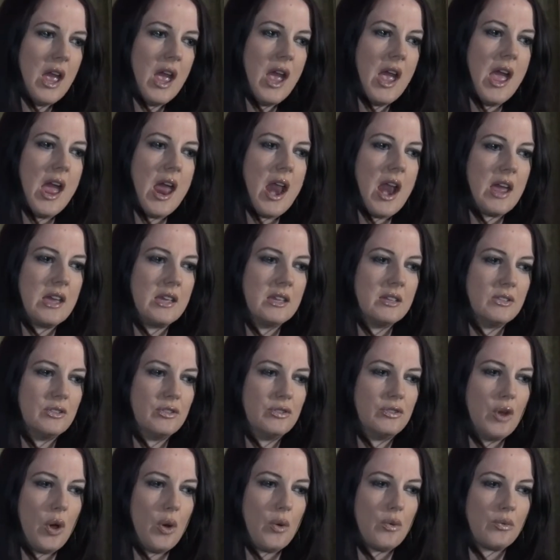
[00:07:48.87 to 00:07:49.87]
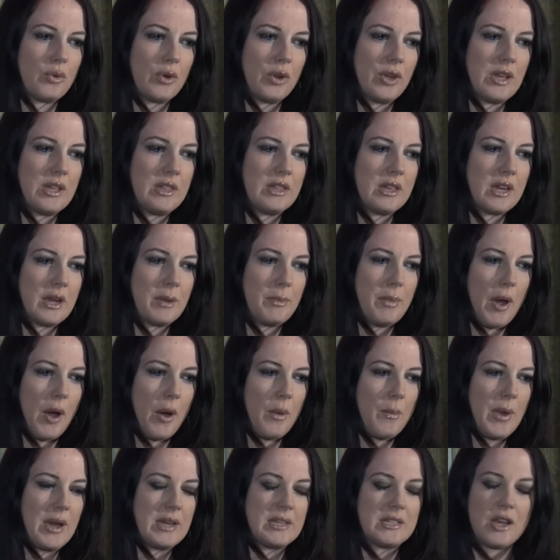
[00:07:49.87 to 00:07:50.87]
and I don't really think
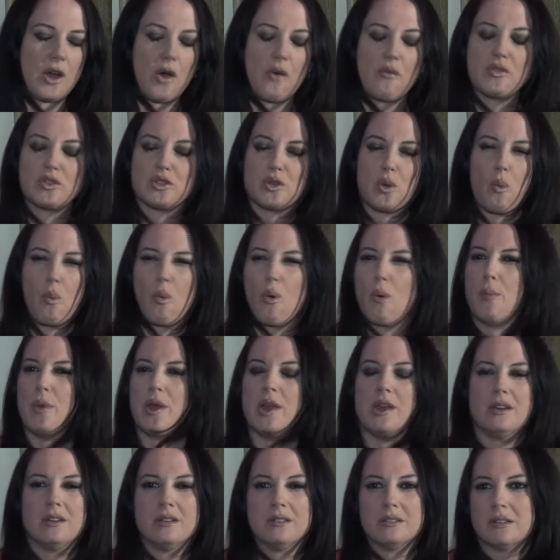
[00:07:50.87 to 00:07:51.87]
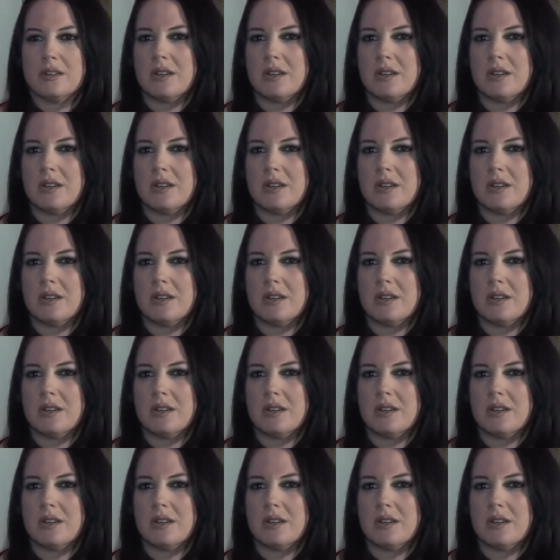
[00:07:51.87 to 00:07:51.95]
about myself as a woman.